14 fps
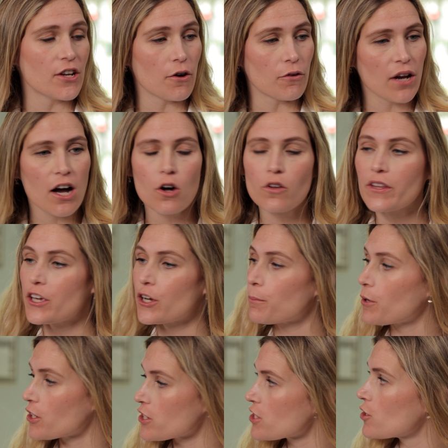you know not only your
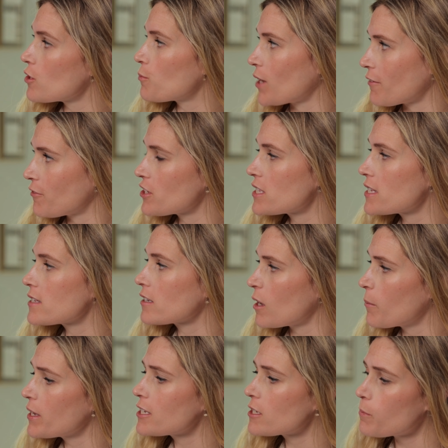personal preferences
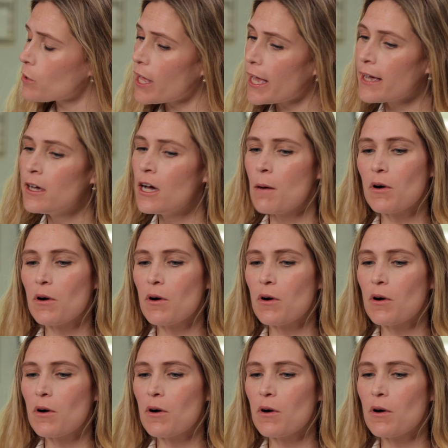coming to play,